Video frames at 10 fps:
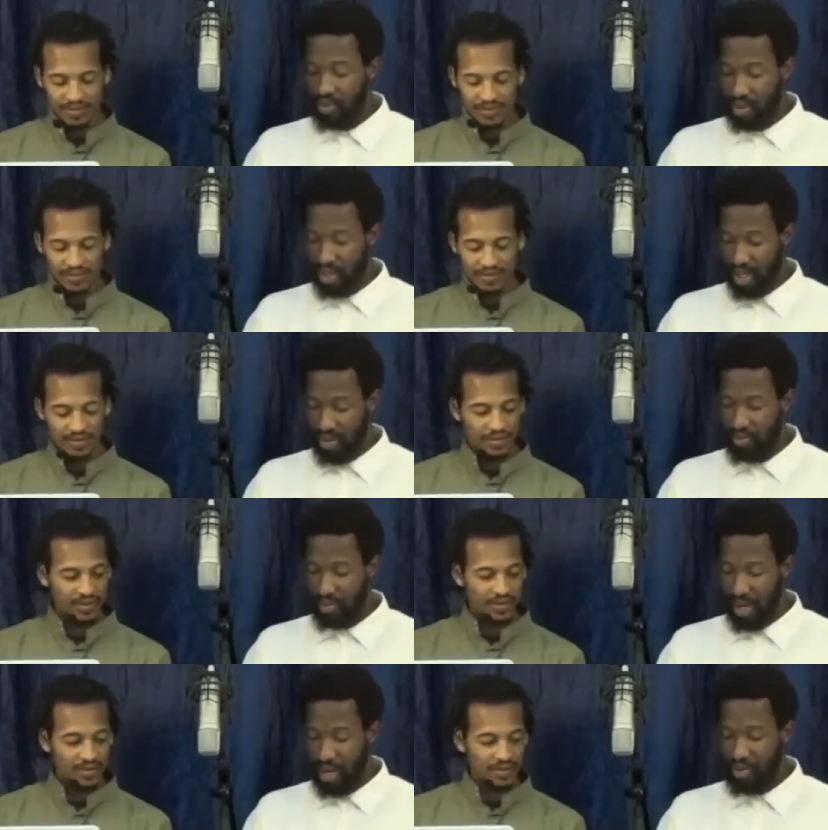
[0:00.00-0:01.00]
Speaker 1: same
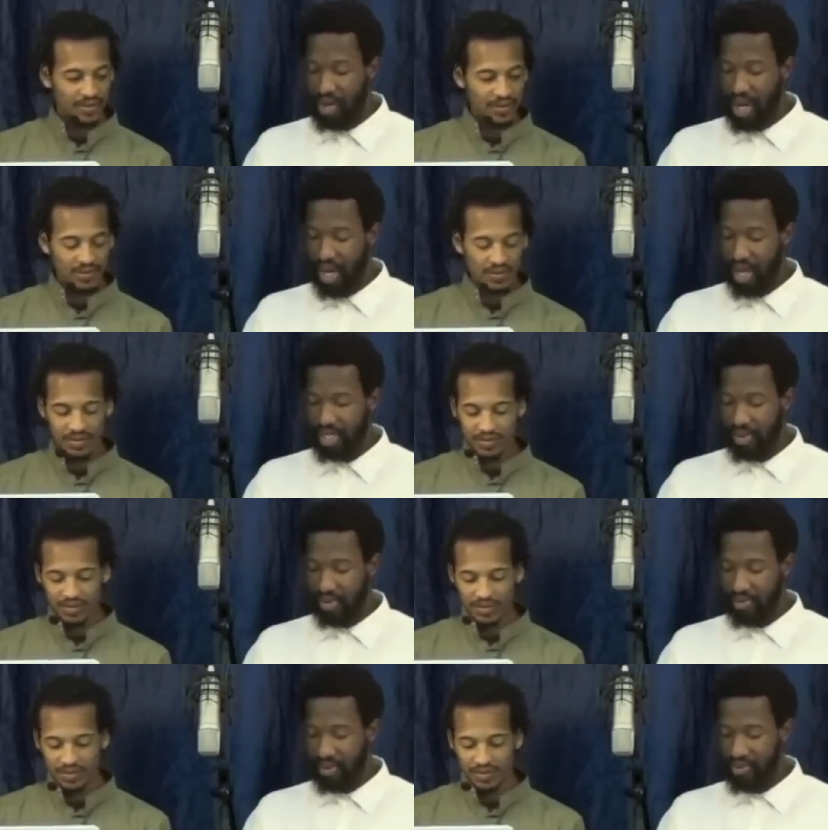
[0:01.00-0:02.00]
parable nine, chapter
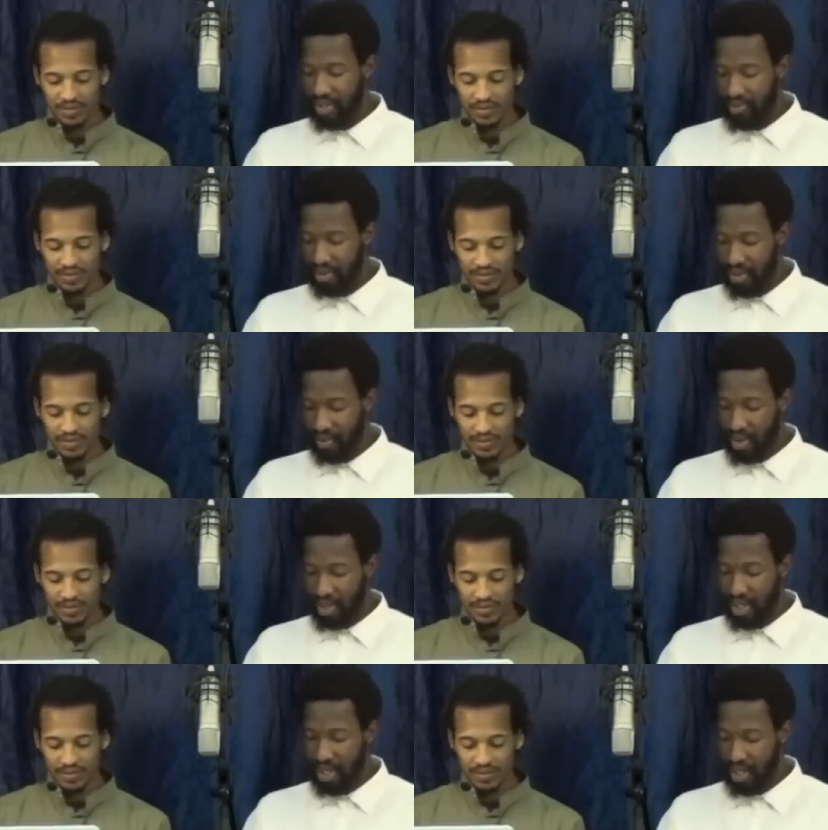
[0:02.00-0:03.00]
fifteen, verse one
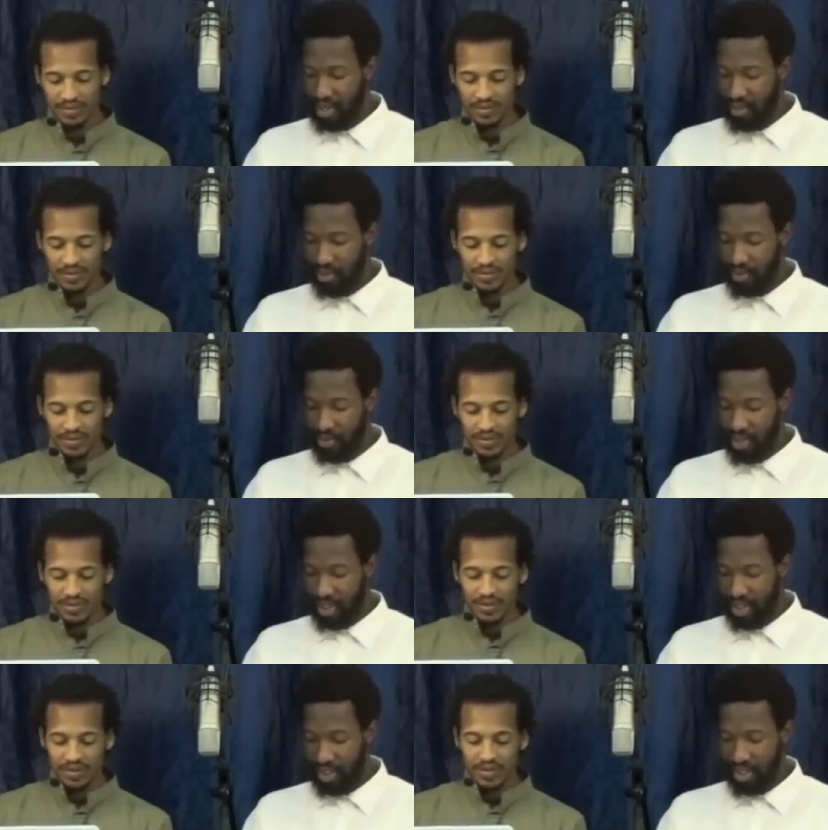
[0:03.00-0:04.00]
and two,
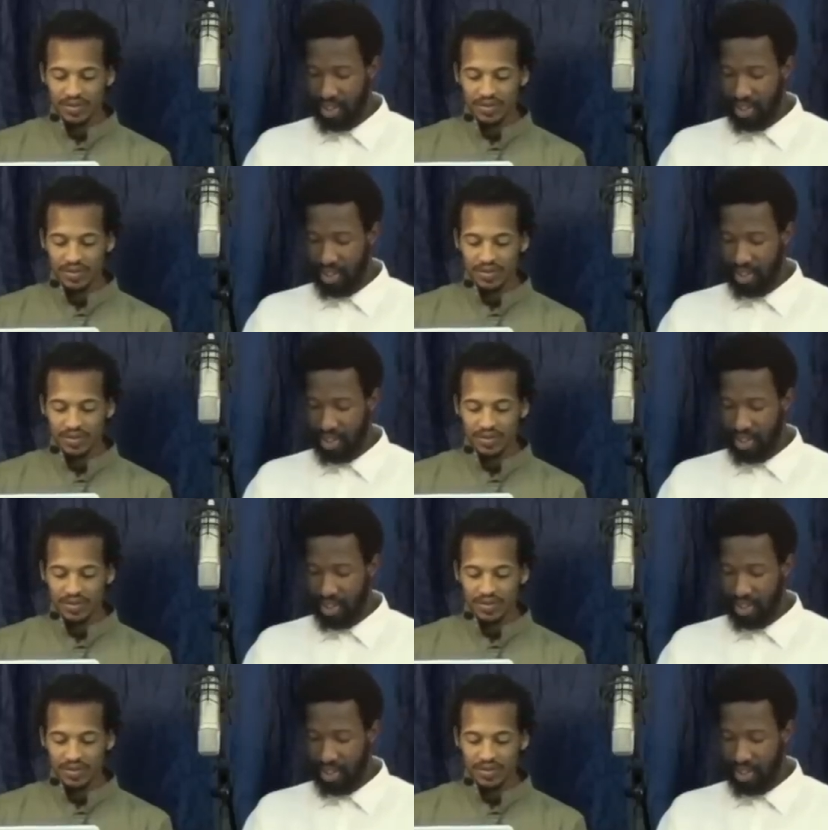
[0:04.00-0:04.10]
please.